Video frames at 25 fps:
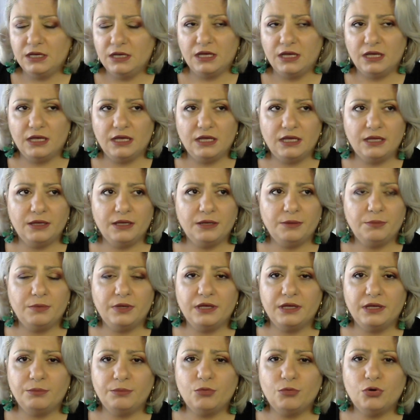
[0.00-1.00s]
uh, um,
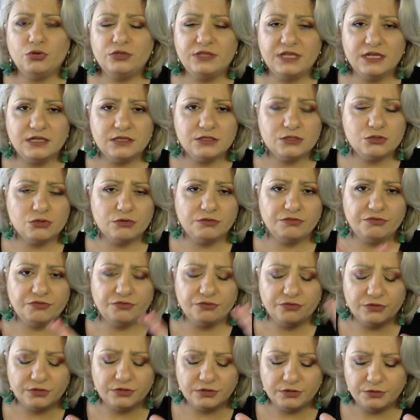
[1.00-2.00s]
uh, models of
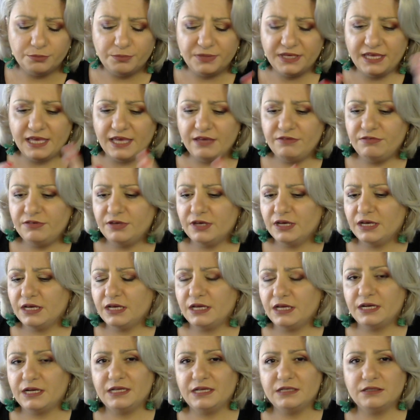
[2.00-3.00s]
uh,
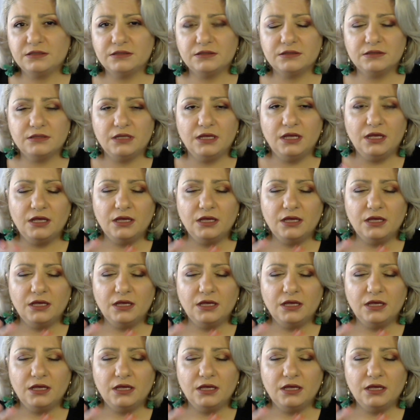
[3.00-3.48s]
behavior and